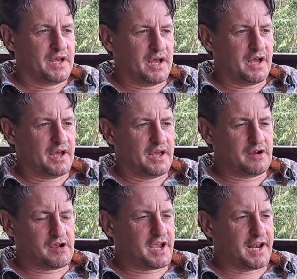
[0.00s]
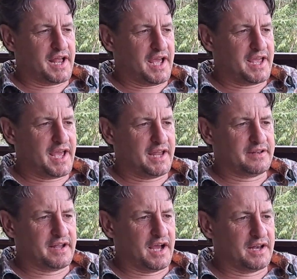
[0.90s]
Eric and I
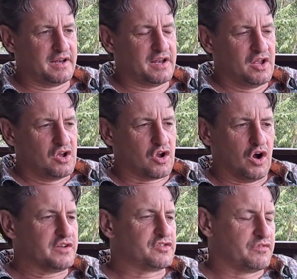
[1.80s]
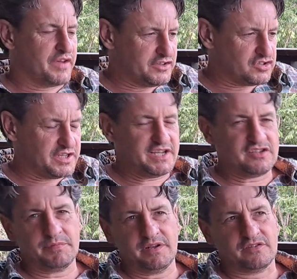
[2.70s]
had done conservation
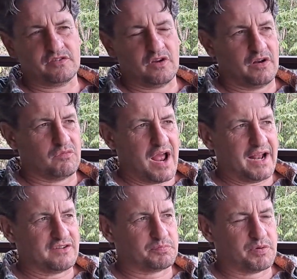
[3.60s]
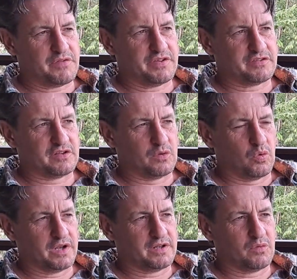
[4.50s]
easements on a ranch previous to the
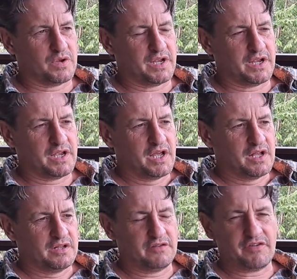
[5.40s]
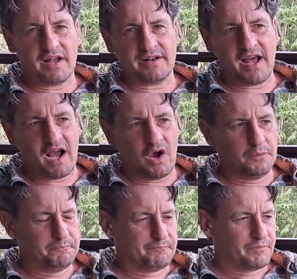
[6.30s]
one that we live at
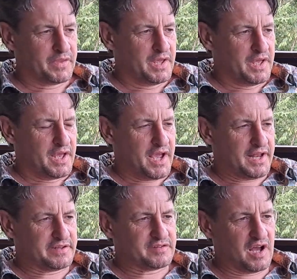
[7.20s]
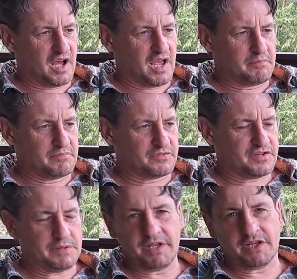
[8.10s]
now. At the time,
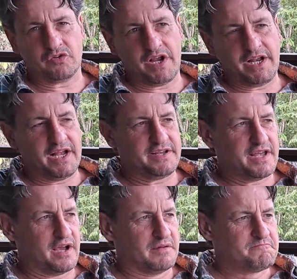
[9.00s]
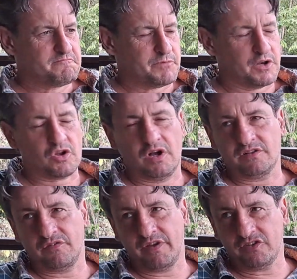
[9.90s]
seemed like a great idea, put a
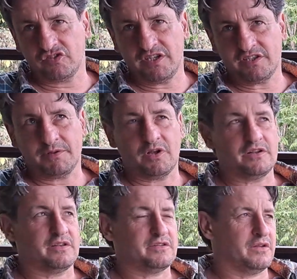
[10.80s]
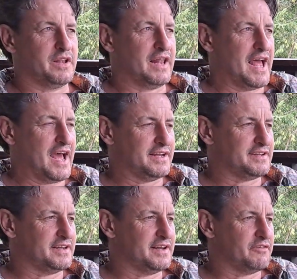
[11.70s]
conservation easement on the land.
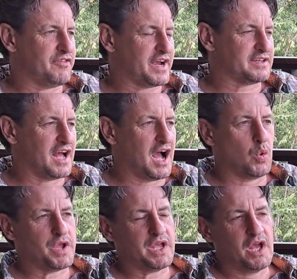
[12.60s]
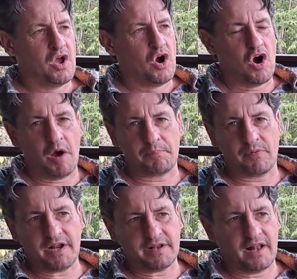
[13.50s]
It didn't affect how we
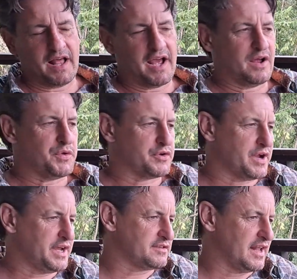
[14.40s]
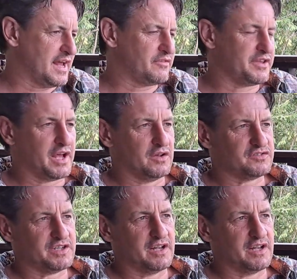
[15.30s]
operated the land, how we grazed the land, everything else.